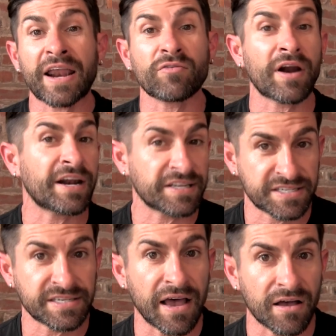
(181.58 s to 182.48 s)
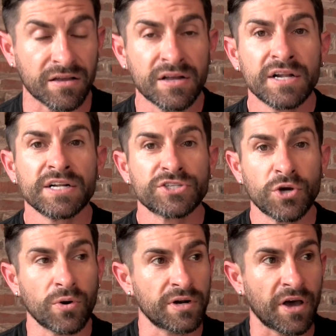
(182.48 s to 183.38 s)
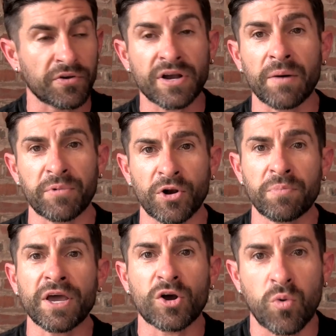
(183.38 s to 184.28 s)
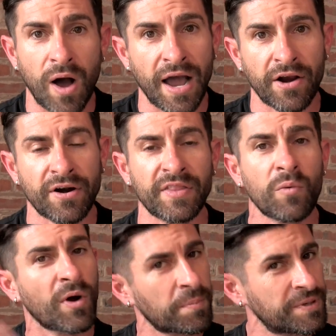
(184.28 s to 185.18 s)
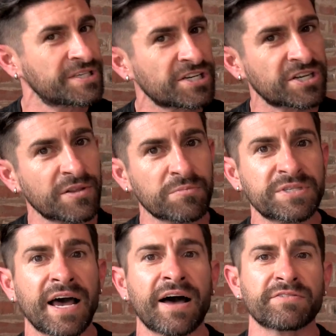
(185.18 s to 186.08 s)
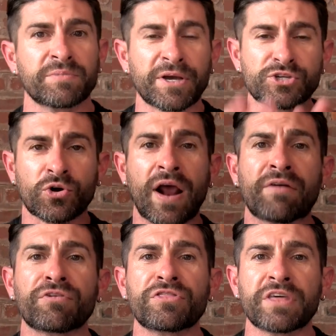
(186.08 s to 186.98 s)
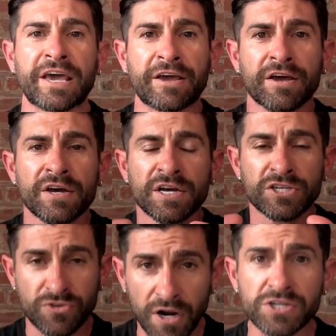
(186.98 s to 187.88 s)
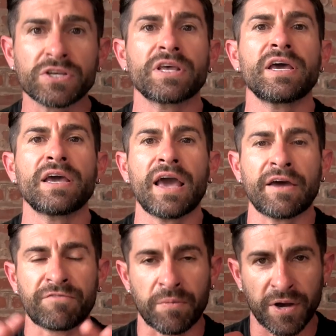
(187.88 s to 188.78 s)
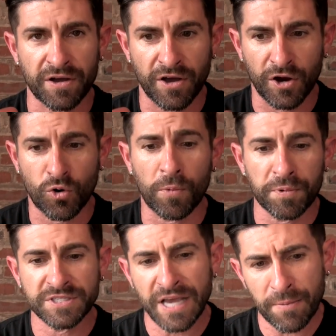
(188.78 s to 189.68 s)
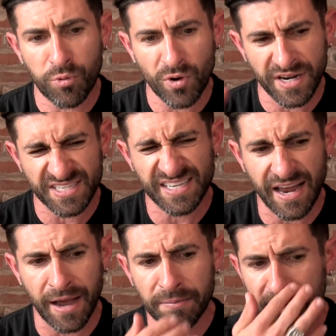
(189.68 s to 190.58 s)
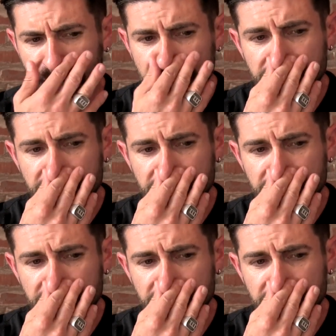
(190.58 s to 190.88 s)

getting ready to sell to another company or be acquired and they want to position themselves and make sure everything structurally and from a, a corporate standpoint is set up